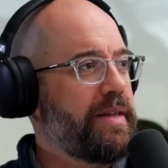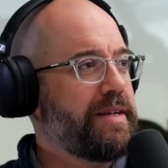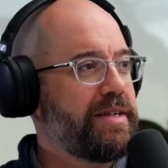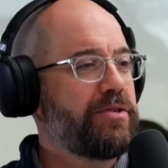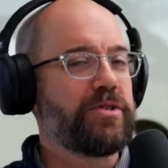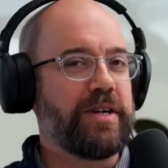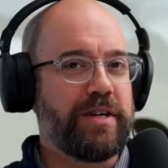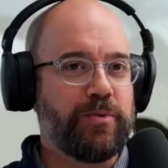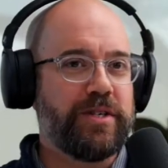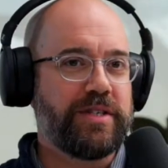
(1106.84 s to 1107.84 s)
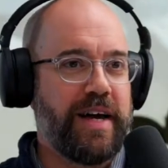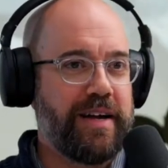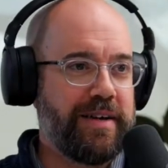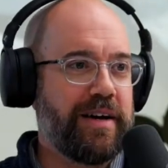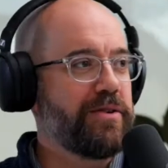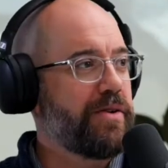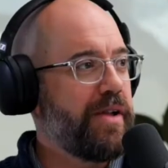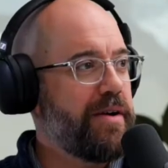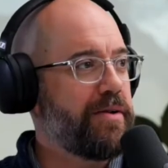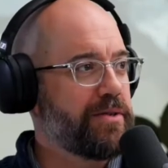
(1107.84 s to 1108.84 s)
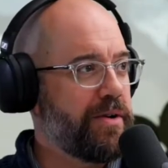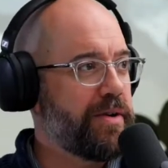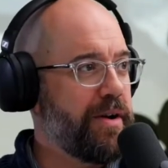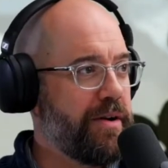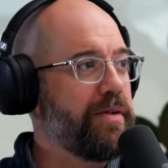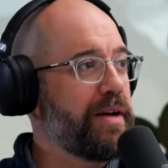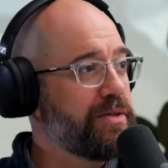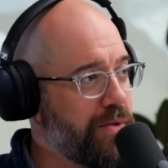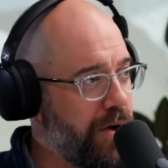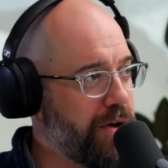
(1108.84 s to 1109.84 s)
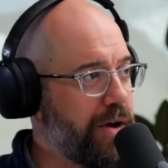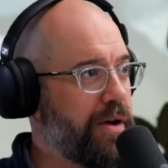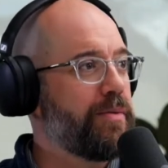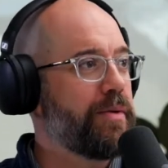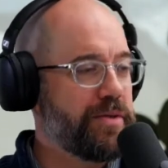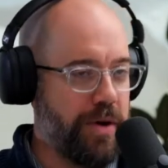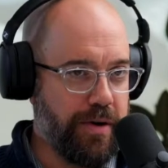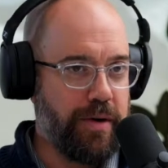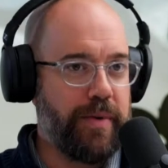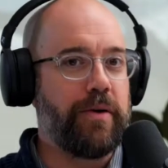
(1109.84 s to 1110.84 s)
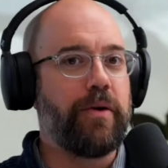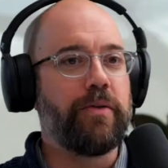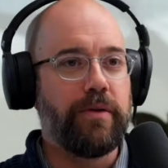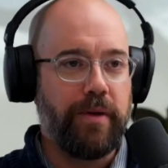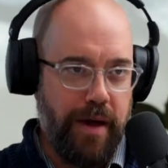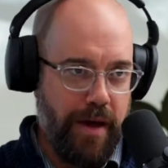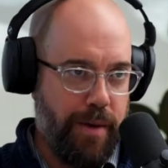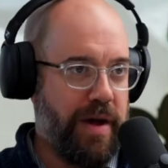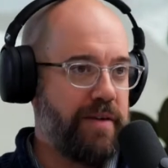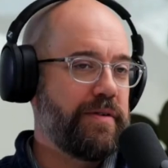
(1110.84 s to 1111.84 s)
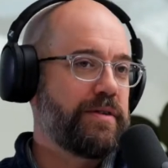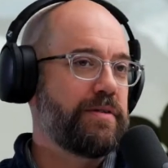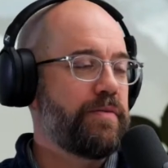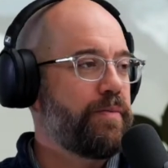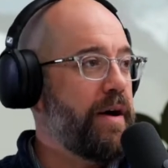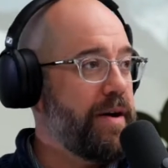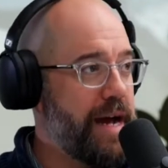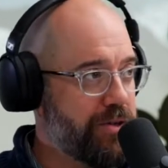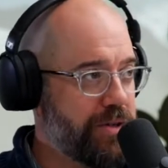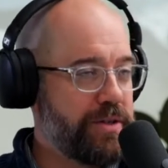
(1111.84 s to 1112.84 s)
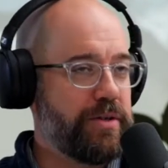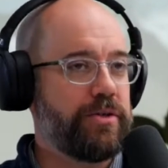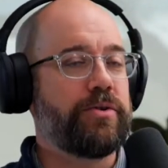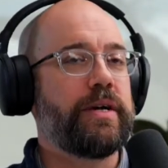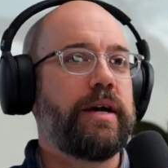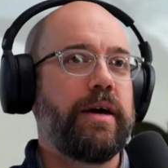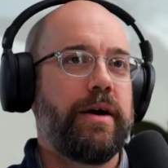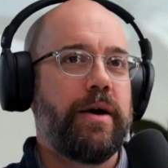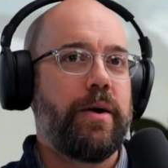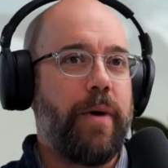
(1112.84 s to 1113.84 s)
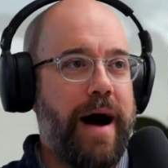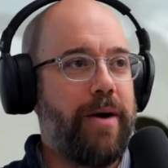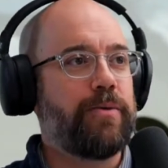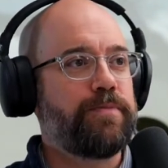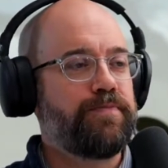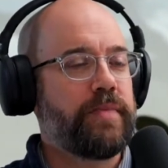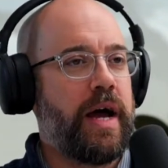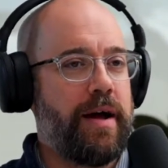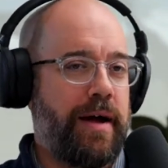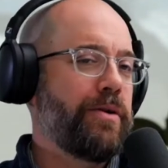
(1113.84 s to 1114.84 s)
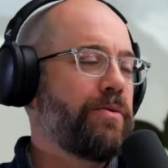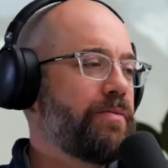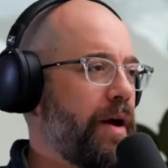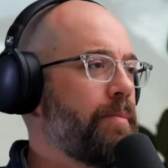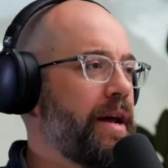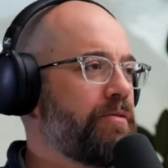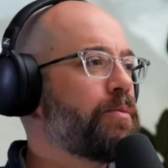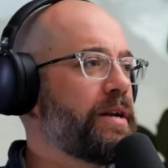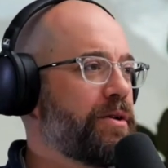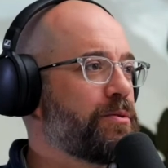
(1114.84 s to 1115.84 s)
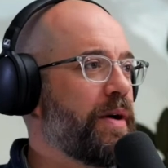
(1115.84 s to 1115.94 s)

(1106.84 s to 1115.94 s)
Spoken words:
that's interesting, because we just had Dr. Claros on here not too long ago, and we were talking about all the benefits of bariatric surgery. Wow. I knew, everybody knows about